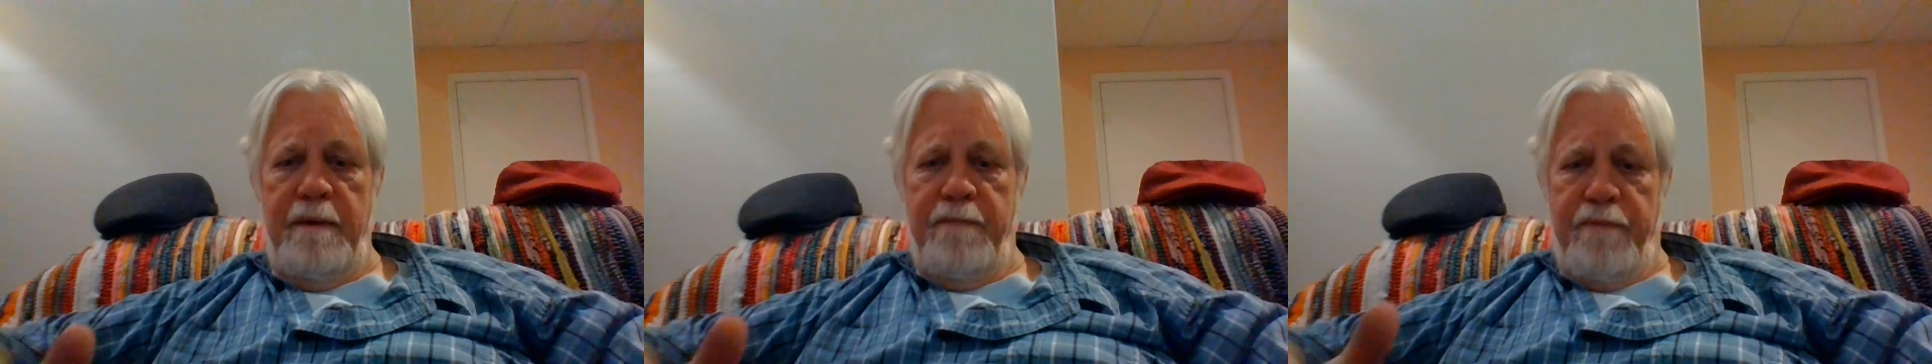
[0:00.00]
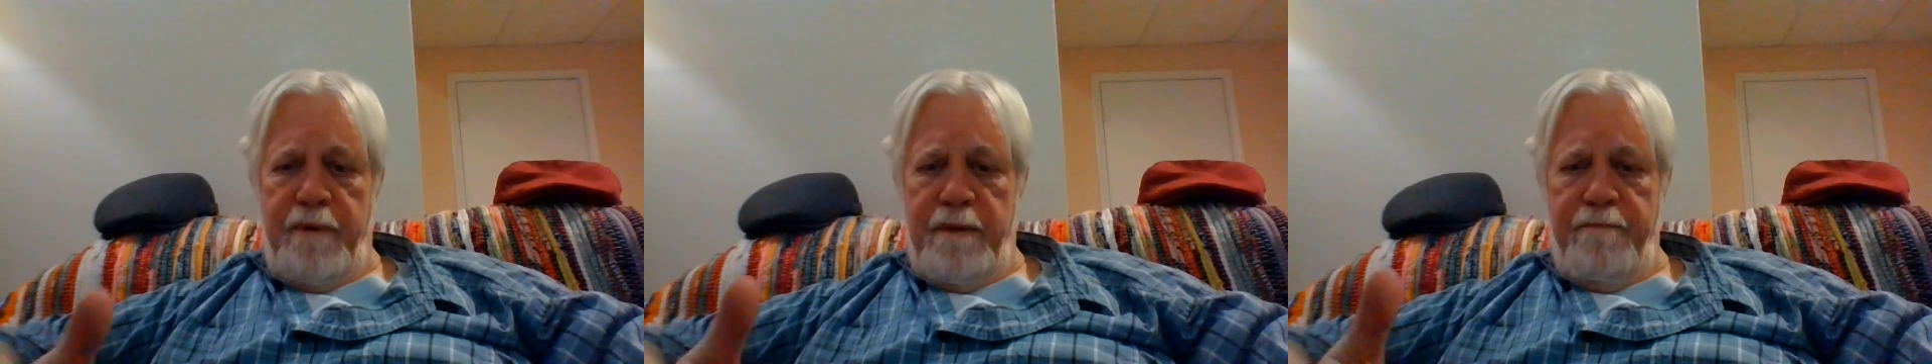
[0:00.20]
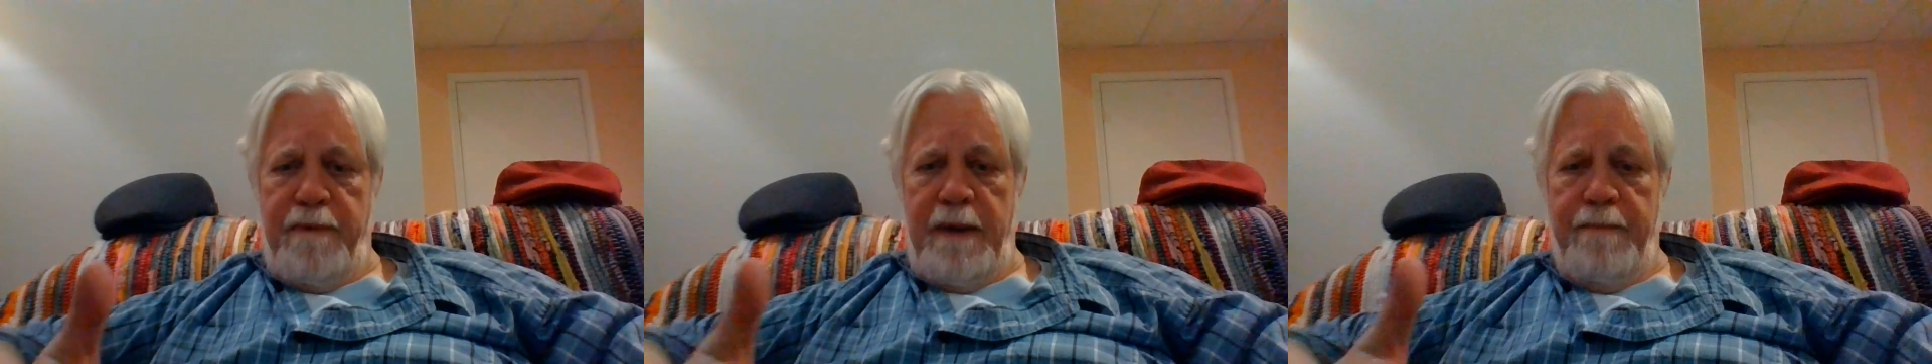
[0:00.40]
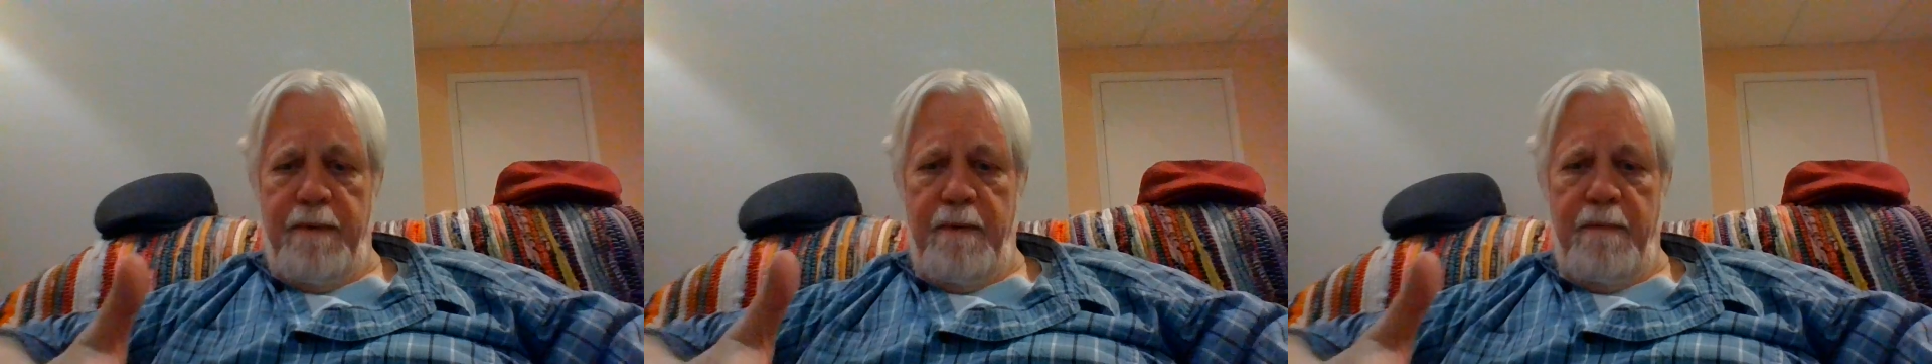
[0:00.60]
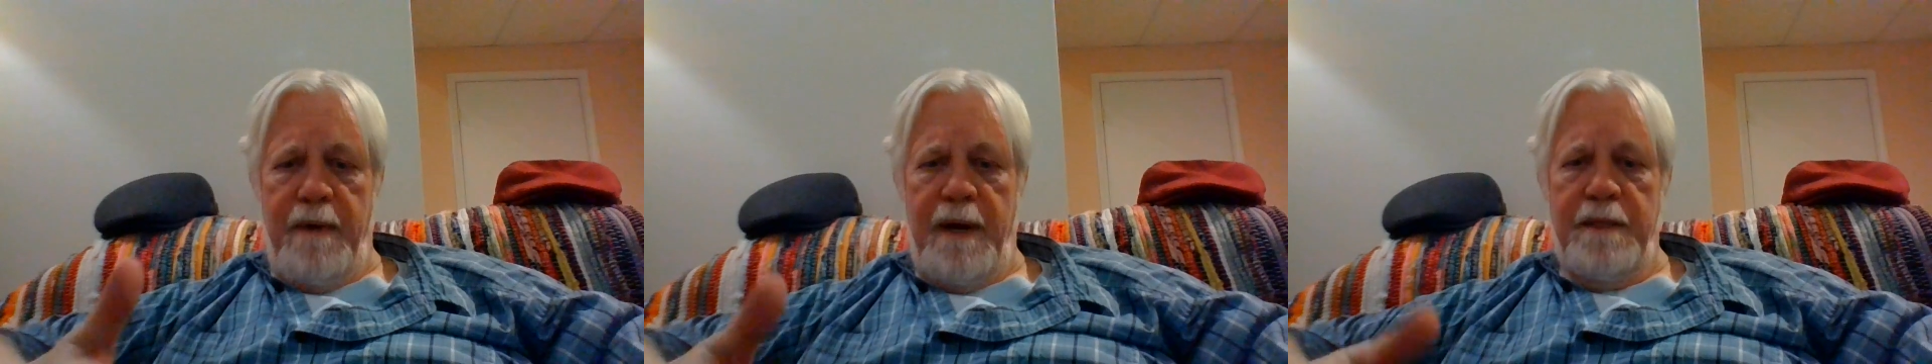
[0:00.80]
for the
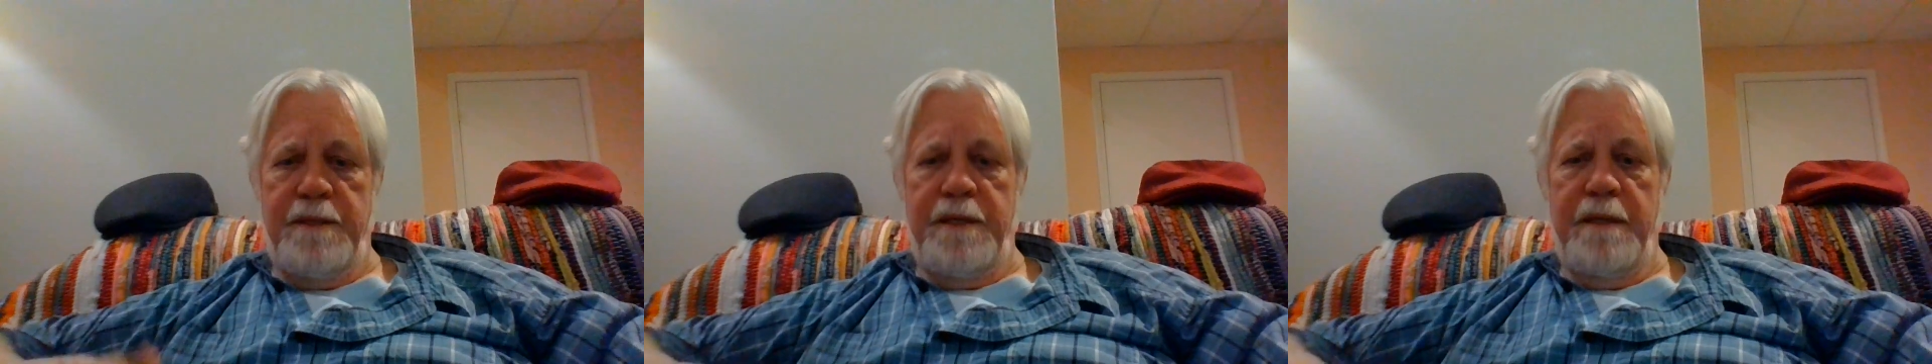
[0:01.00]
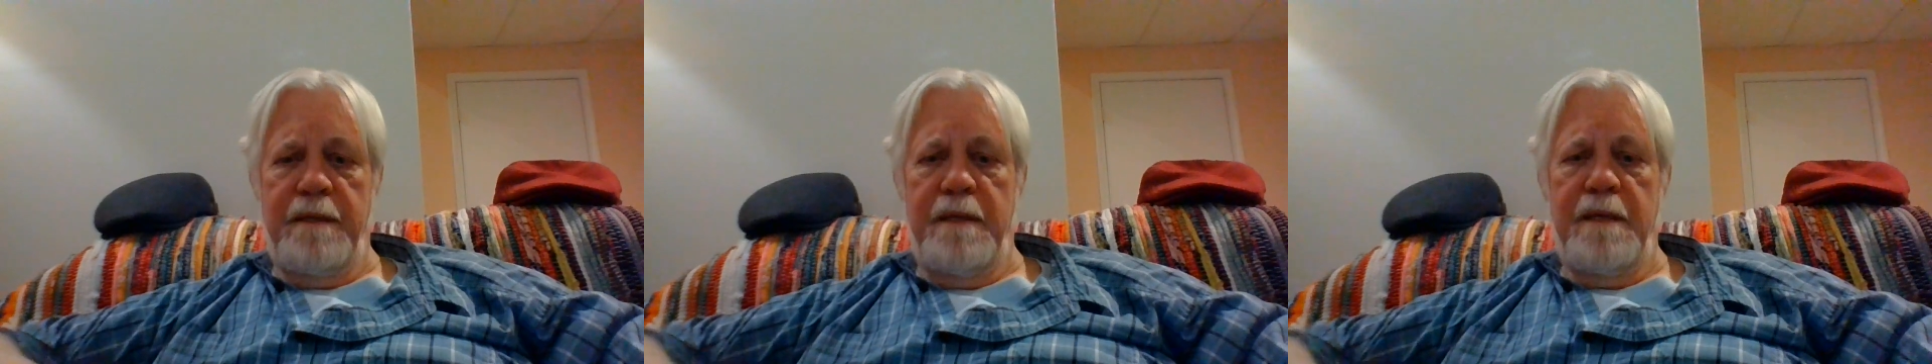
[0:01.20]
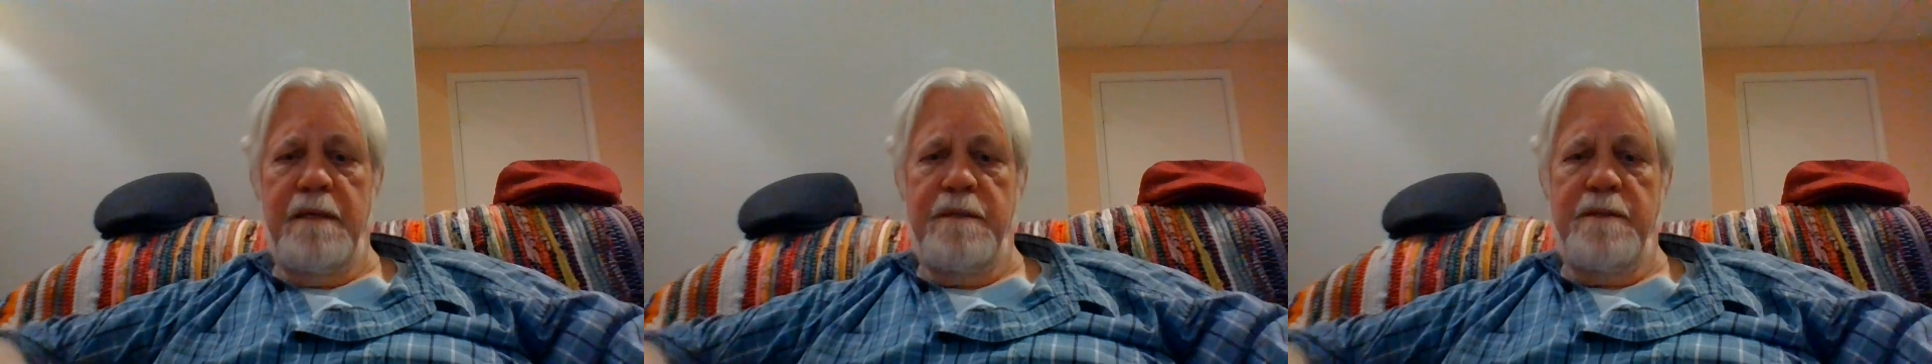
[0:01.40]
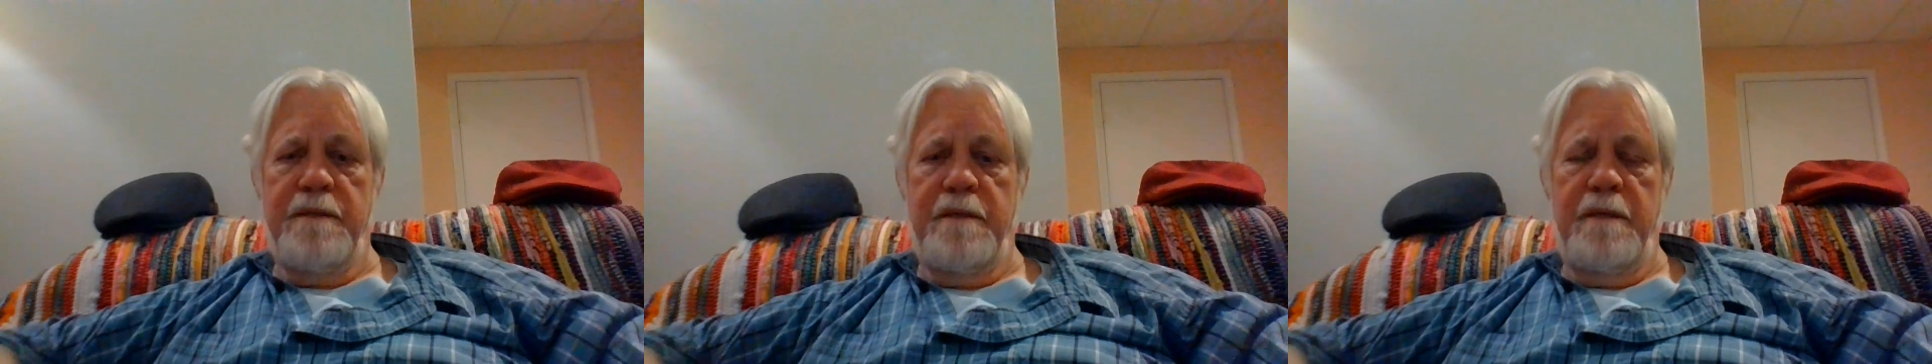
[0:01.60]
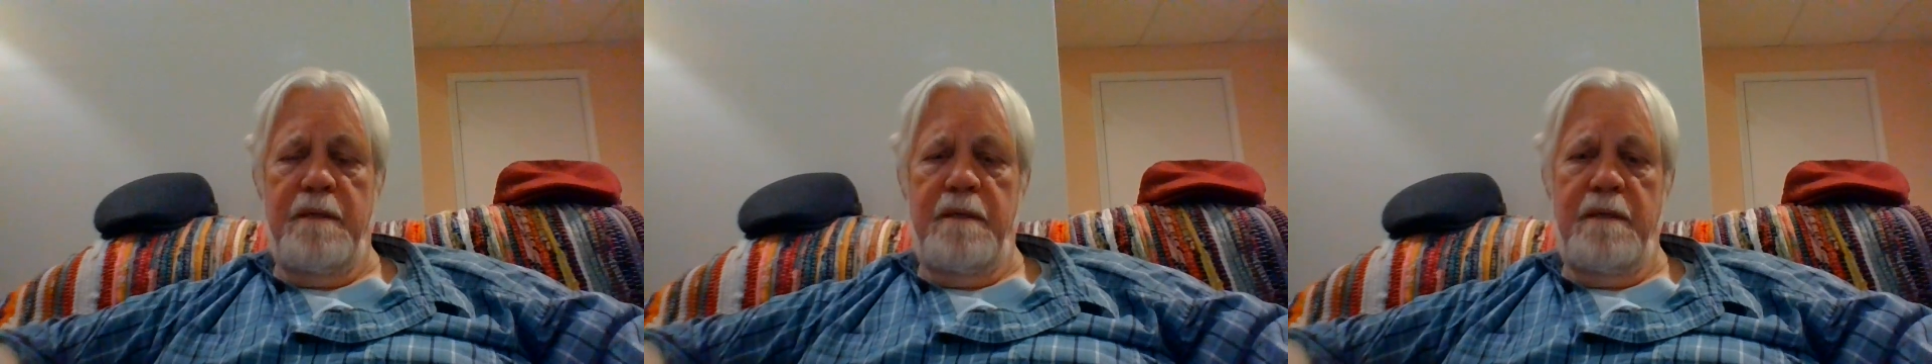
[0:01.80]
people watching this.